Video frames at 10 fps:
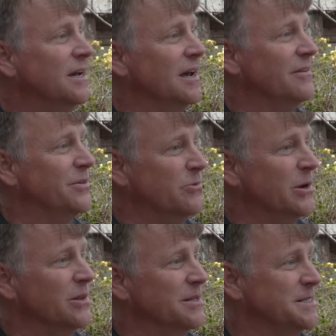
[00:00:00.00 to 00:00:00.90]
uh, if you
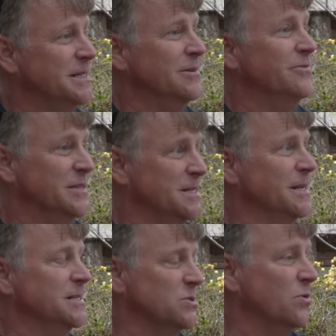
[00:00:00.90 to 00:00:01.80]
will, a sea of
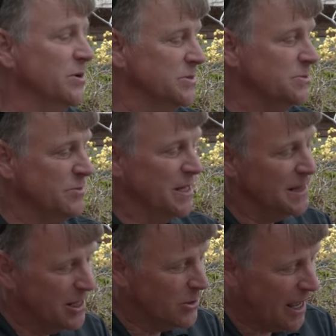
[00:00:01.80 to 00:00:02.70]
acidic soils with
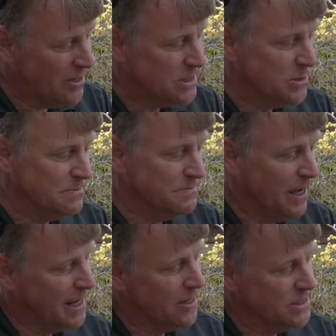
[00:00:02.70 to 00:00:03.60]
a little calcium,
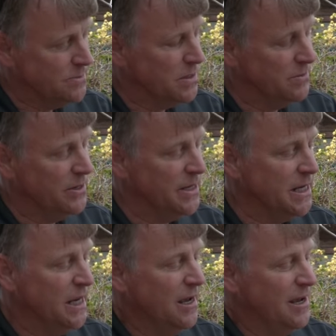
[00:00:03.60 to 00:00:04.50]
high calcium
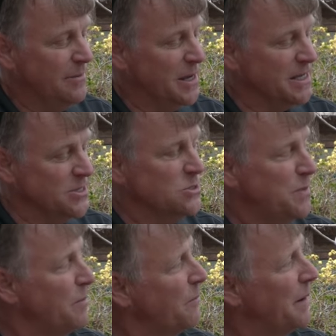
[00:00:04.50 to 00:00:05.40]
community. And because those
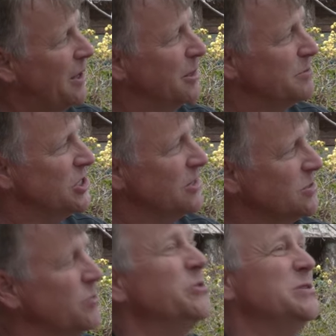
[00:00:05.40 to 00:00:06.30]
people piled up
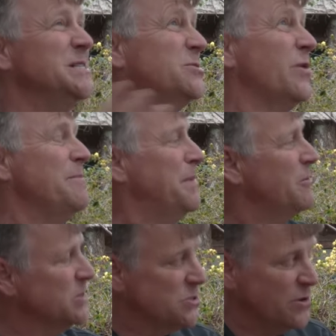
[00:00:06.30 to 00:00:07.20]
shells, whether it's these great
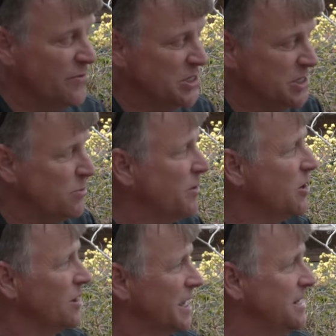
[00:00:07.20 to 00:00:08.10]
big ones or even just what we
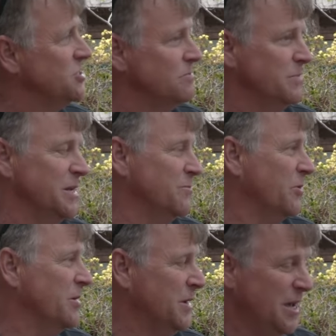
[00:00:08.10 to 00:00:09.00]
call a kitchen midden,
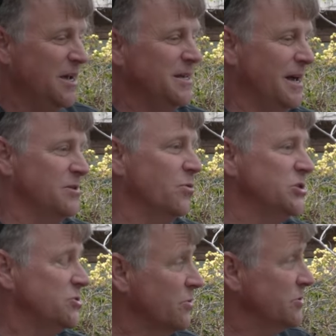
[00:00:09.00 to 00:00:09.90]
where you had an
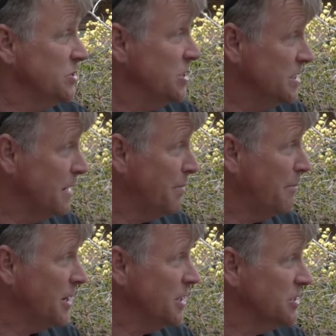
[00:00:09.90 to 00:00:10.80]
oyster roast and you dump a
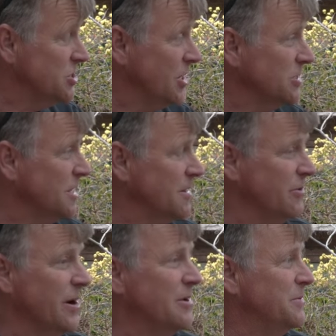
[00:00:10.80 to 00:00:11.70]
bucket of shells on the
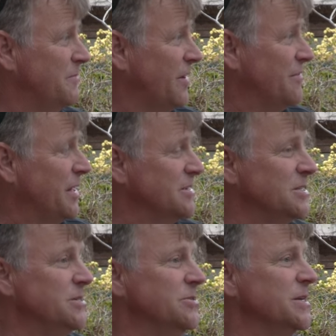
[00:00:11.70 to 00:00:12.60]
ground
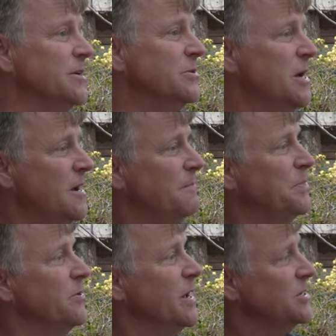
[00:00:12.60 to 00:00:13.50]
5,000 years ago,
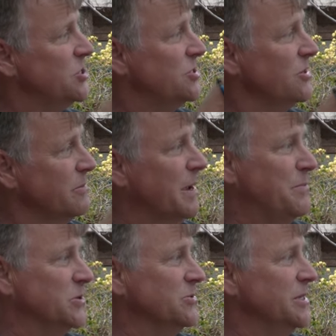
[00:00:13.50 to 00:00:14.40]
you get sugar
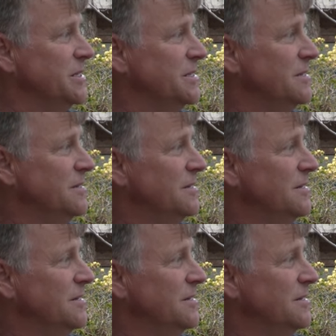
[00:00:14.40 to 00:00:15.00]
maple trees